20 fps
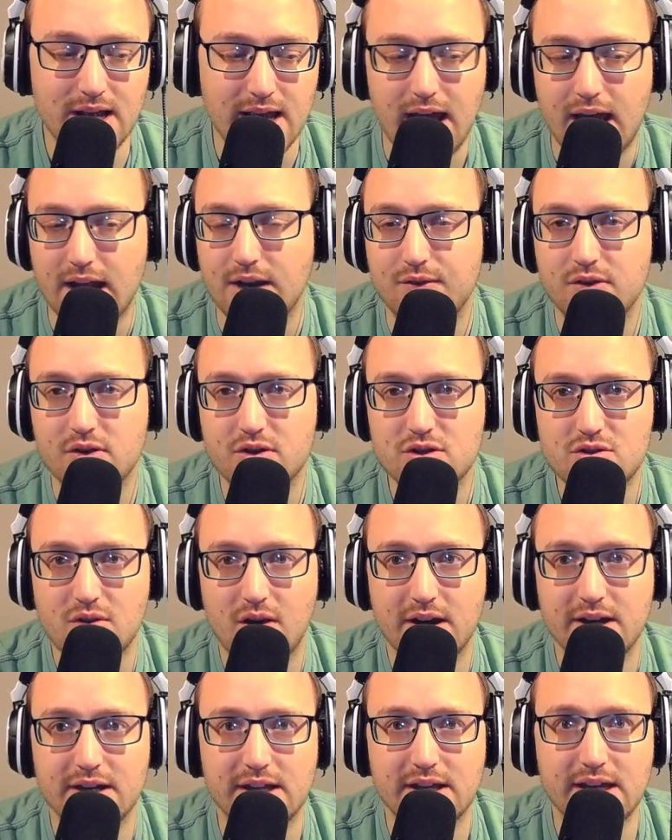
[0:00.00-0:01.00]
And if you're
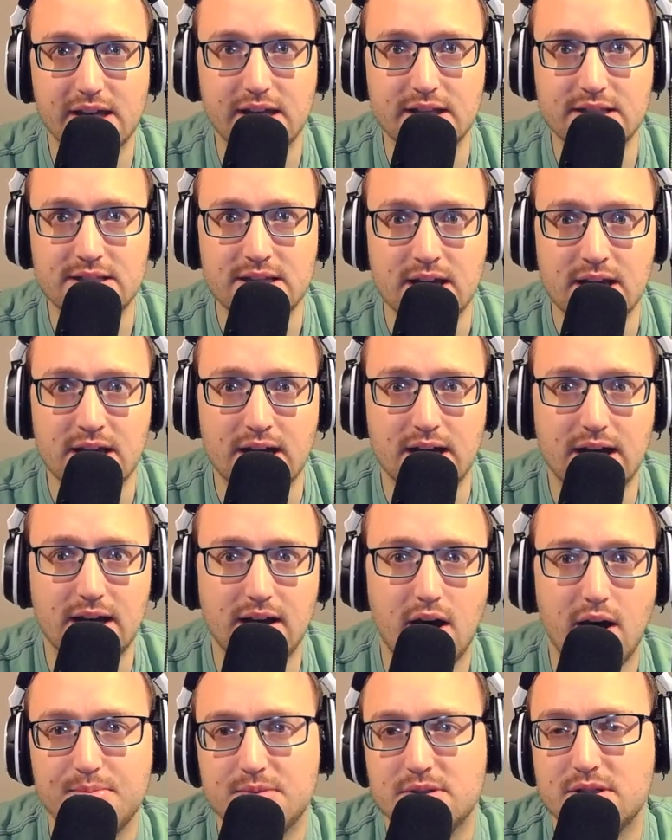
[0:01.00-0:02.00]
trying to get uh,
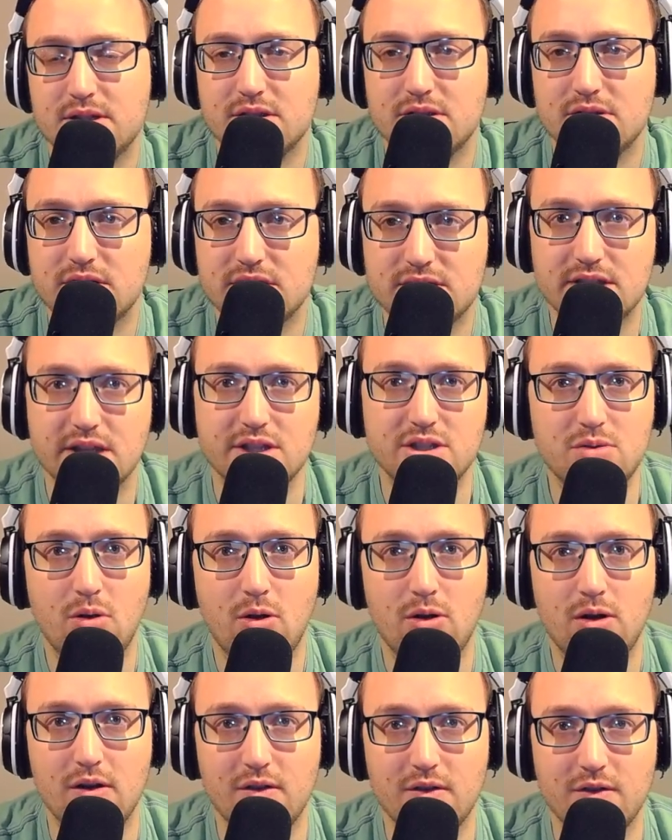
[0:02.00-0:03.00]
up to, let's say, two
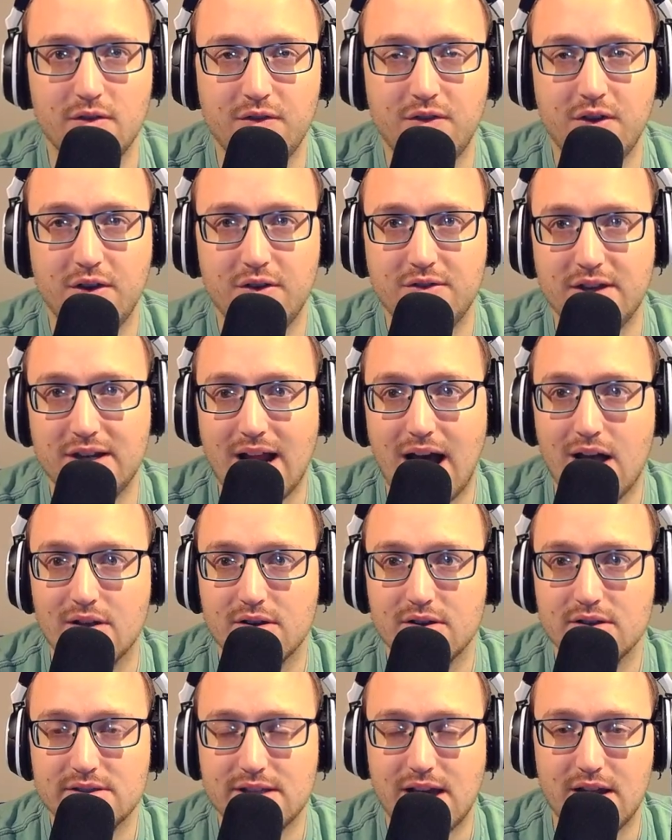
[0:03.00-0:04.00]
hundred fifty
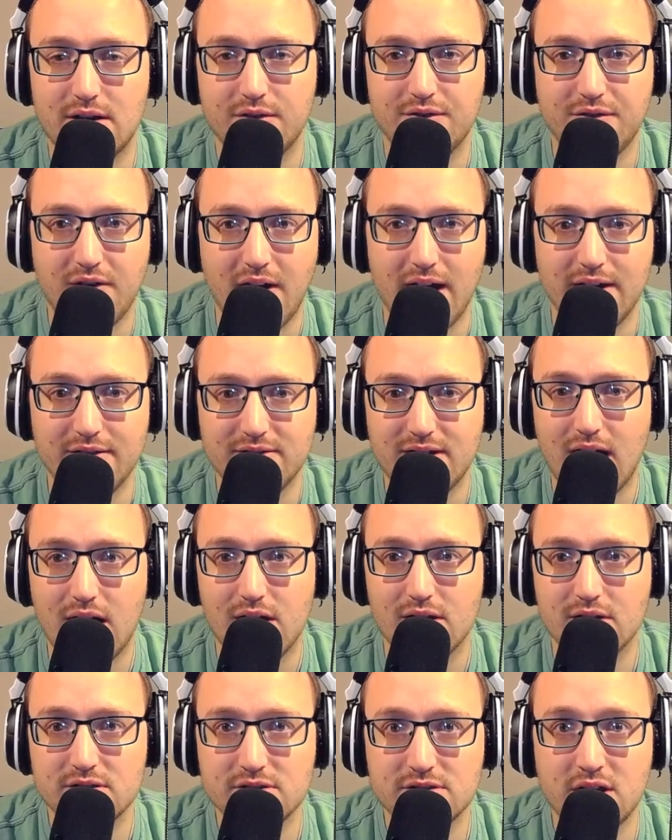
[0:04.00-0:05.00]
dollars out of five
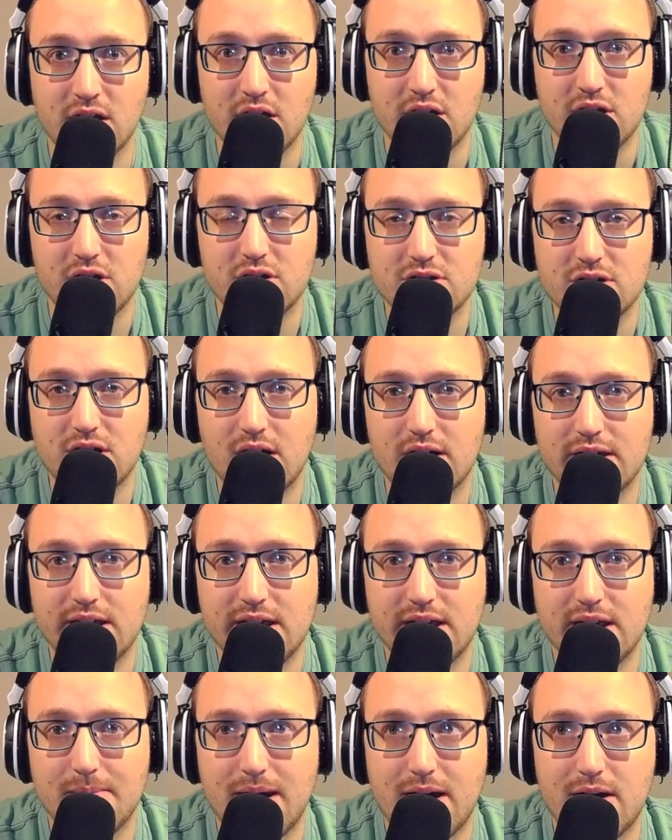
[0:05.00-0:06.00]
dollars, you're
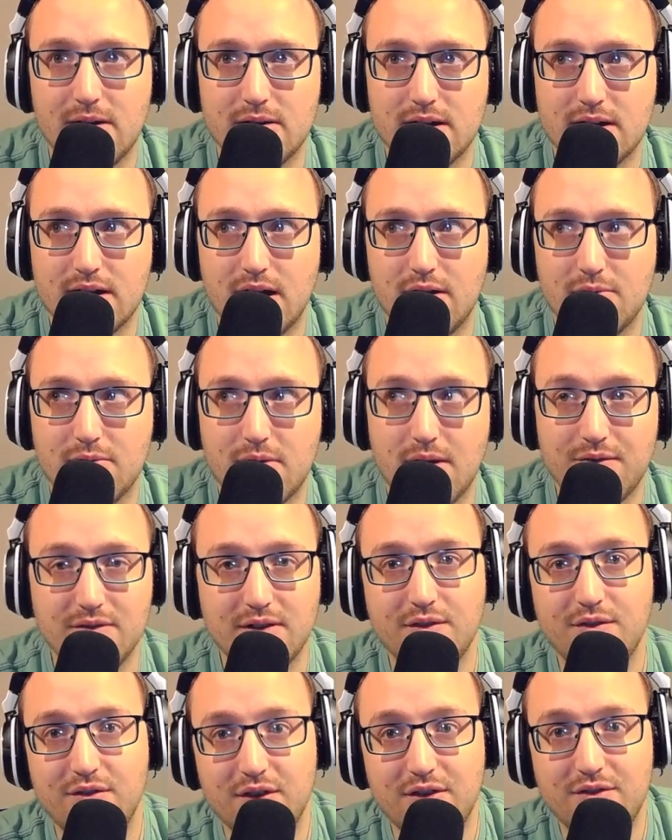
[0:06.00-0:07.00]
talking about uh, roughly
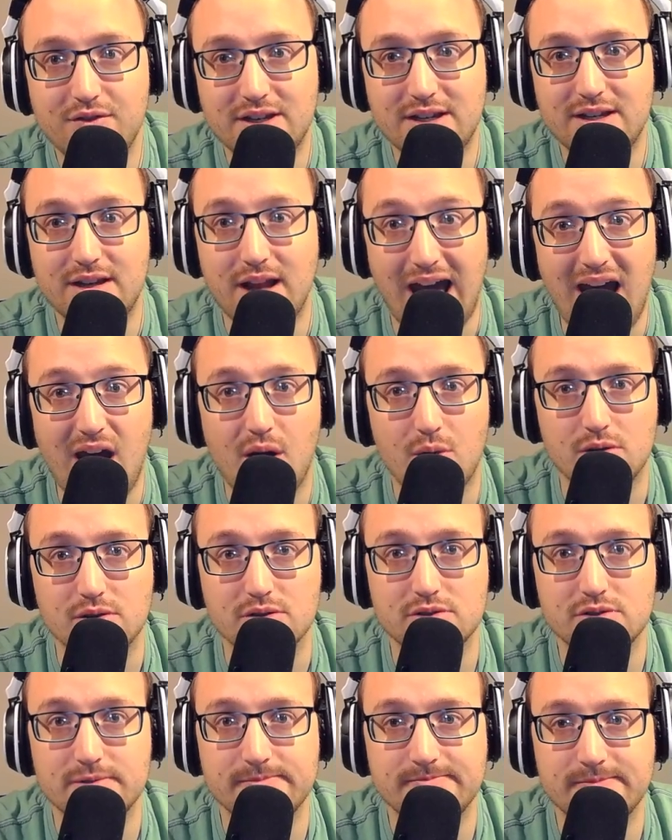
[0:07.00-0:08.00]
fifty hours.